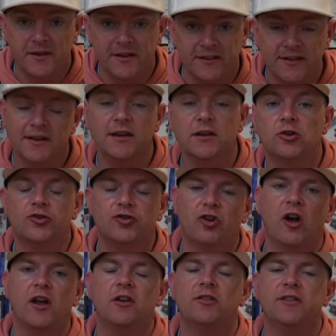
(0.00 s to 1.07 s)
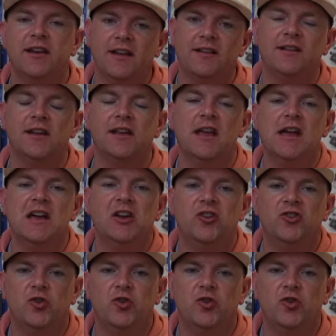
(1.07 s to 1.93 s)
to seeing or trying or testing in